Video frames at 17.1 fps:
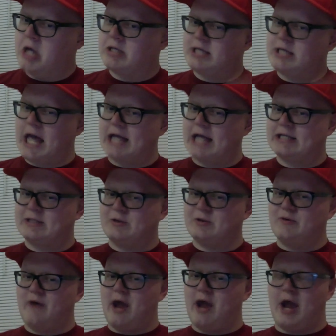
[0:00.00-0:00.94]

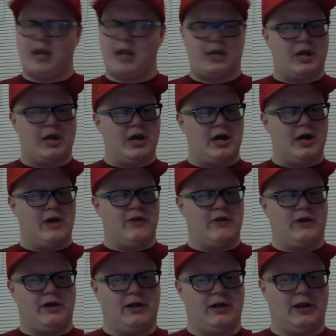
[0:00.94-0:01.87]
Castlevania, the
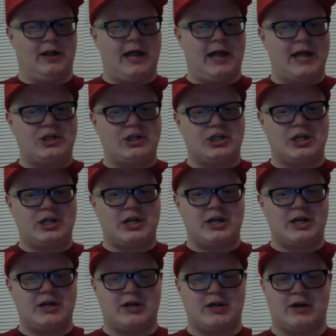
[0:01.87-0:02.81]

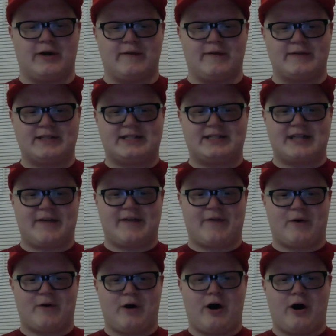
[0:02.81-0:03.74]
Legend of
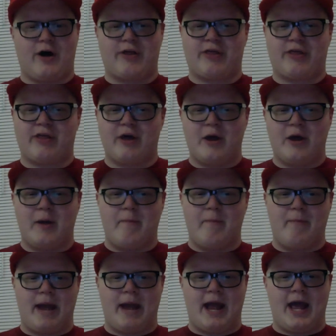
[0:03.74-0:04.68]
Sephiroth,
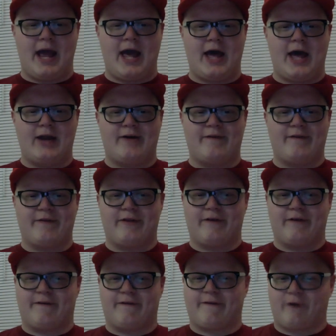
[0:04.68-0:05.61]
Man of
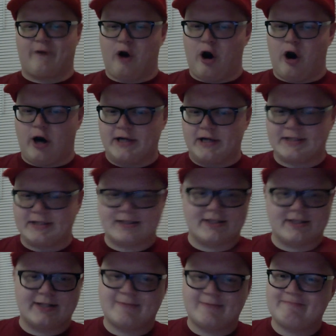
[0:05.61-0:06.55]
the
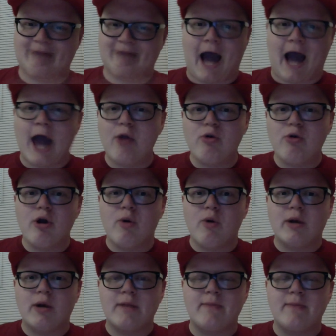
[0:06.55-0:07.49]
Frost. I don't know
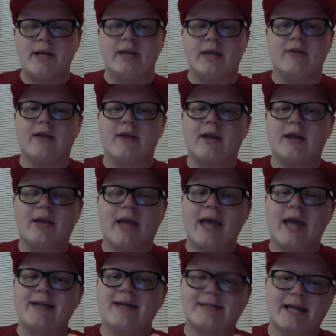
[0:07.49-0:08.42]
what it means. Like, you
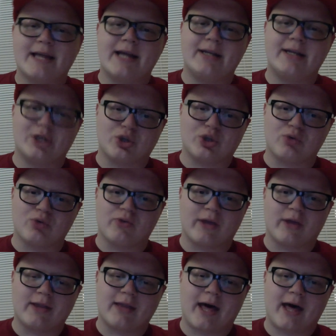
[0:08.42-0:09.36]
can't say initials
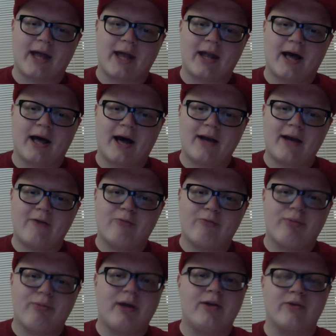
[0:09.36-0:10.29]
like that. I never
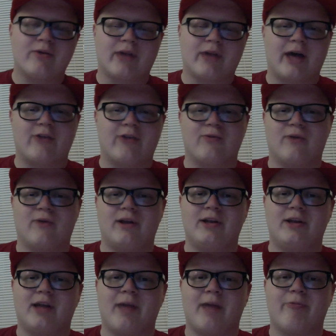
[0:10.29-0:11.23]
played those
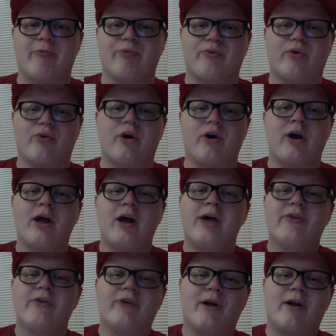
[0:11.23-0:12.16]
Castlevania games before,
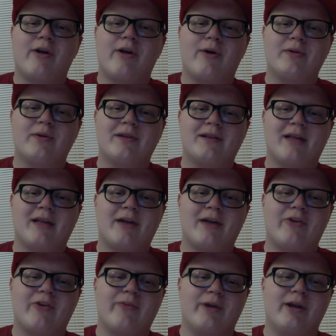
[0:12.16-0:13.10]
so I don't know what these
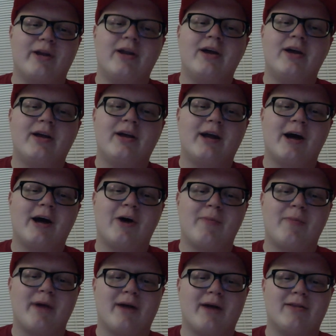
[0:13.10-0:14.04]
letters mean. You gotta help
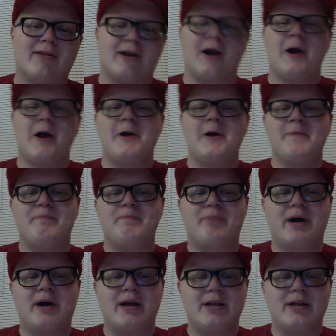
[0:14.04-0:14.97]
me out there.
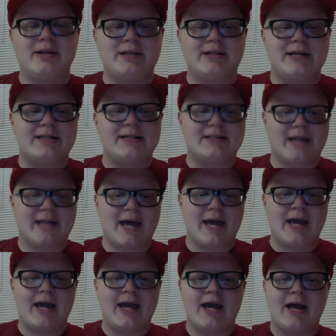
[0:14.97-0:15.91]
But you did
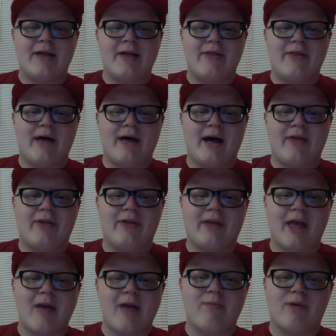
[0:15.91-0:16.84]
say that the
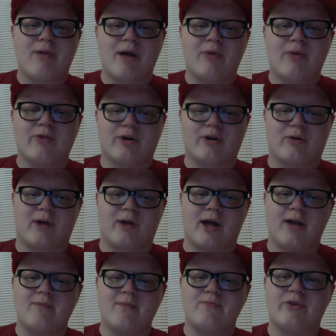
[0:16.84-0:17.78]
gameplay was
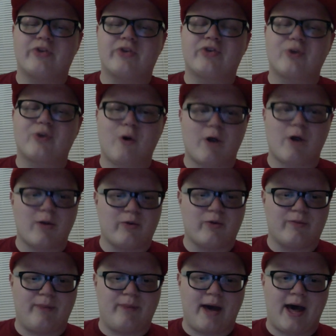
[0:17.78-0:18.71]
alright. The story
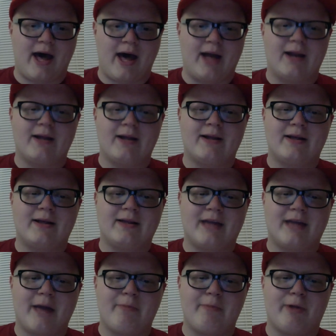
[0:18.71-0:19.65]
was bad.
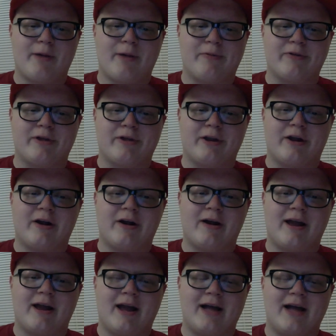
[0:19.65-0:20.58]
Gameplay was
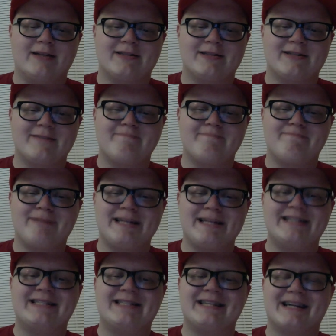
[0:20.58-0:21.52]
linear and had
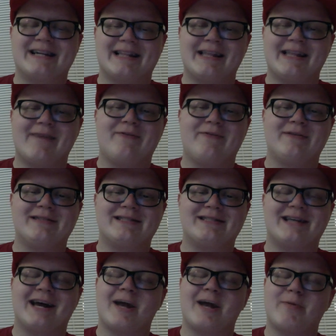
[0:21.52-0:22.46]
simplistic level
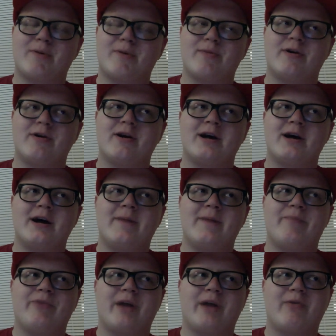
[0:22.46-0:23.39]
design. I remember
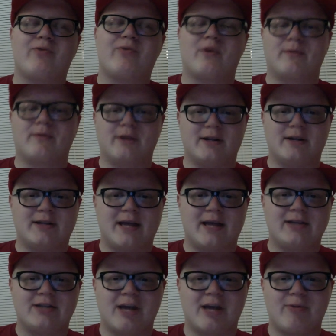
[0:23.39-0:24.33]
Game Informer did a
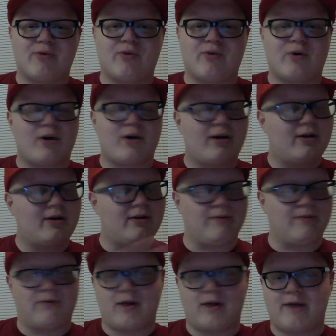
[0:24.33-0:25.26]
test chamber for it
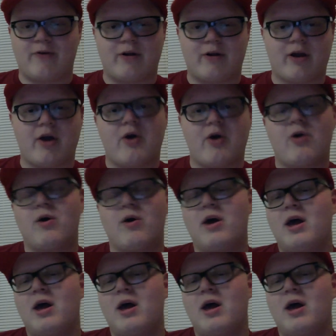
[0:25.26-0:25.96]
forever ago.